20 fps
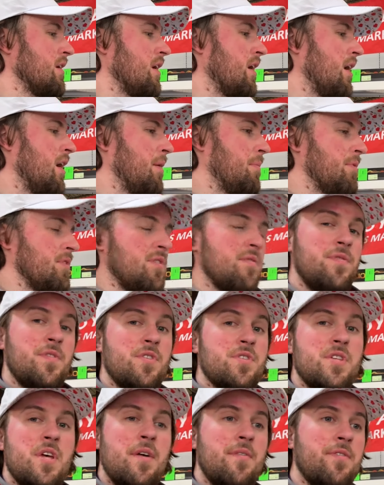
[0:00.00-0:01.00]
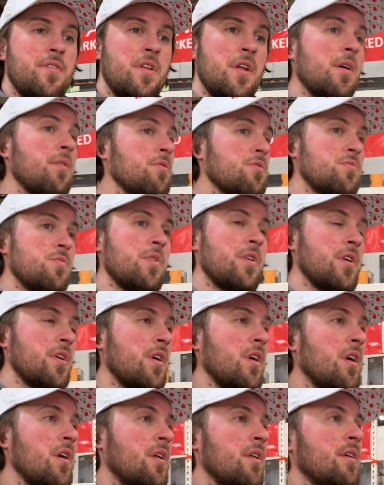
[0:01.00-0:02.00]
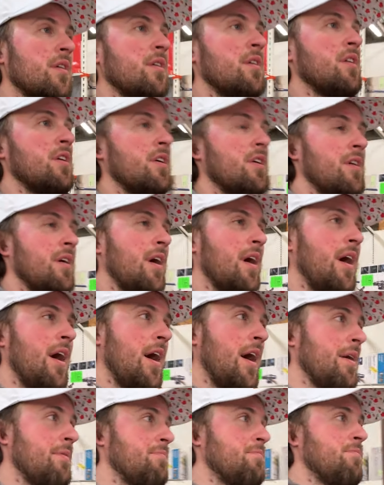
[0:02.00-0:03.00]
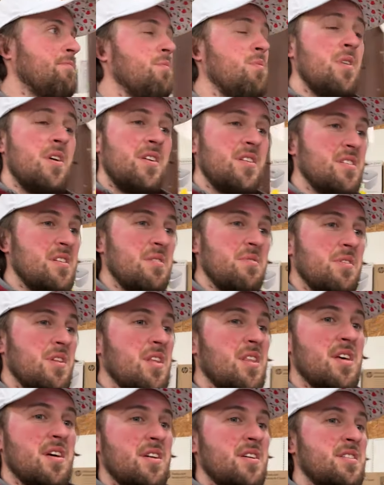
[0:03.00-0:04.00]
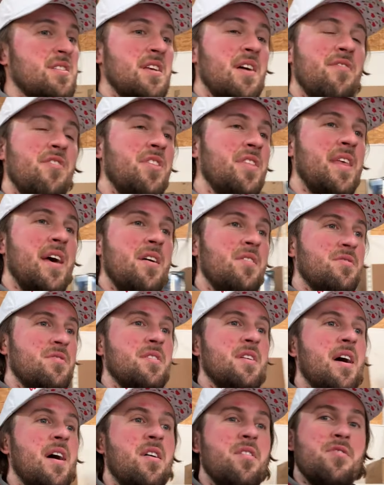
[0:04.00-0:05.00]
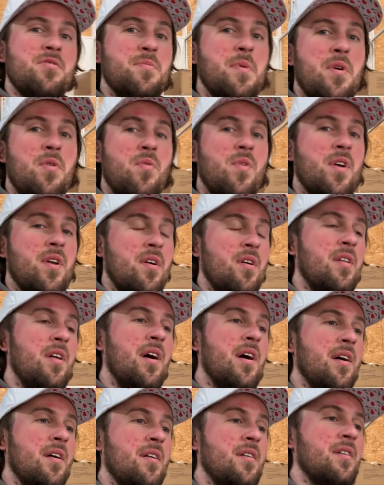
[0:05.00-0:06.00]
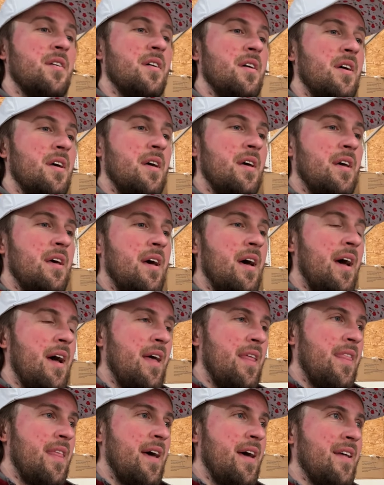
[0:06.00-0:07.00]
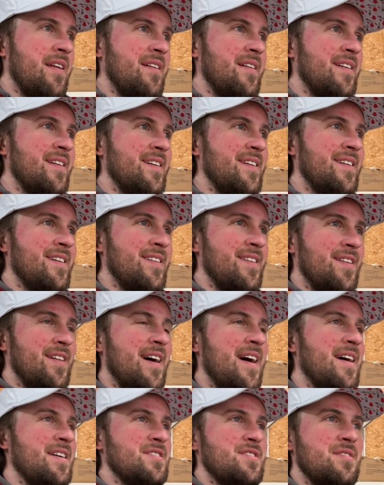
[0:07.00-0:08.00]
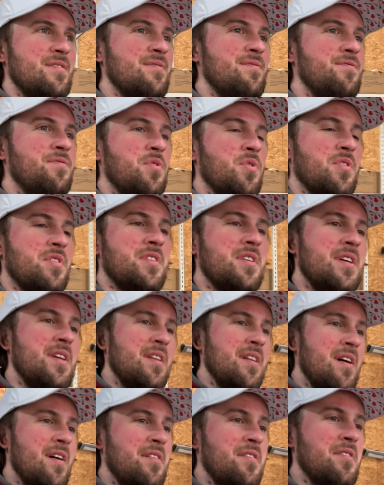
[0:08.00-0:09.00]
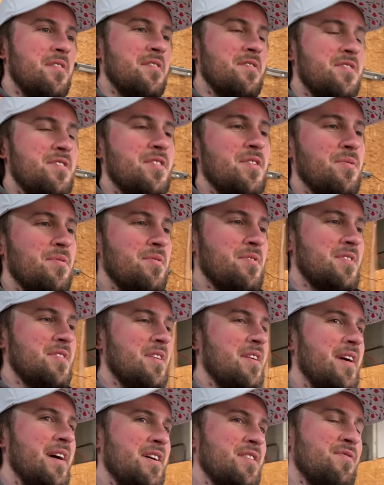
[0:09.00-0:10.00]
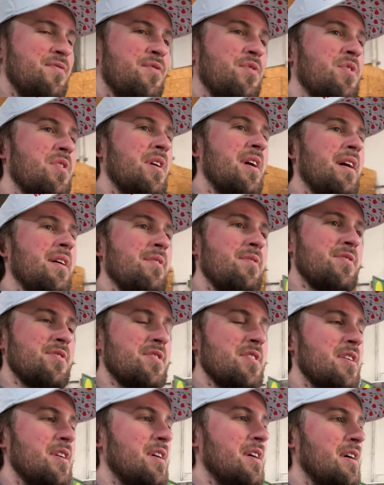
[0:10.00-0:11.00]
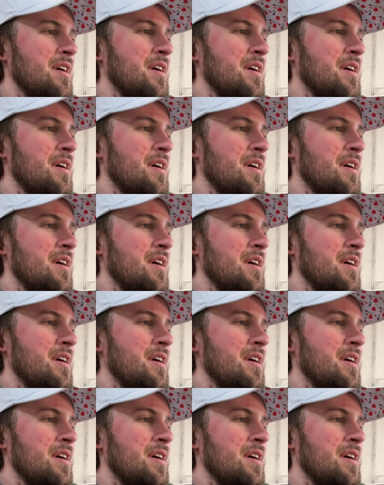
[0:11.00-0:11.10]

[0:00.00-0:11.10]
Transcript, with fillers: Uh, but the first half of the day was really good. I want to say we did like seven thousand dollars by one o'clock. And then the last fourteen hundred or so was the last four hours.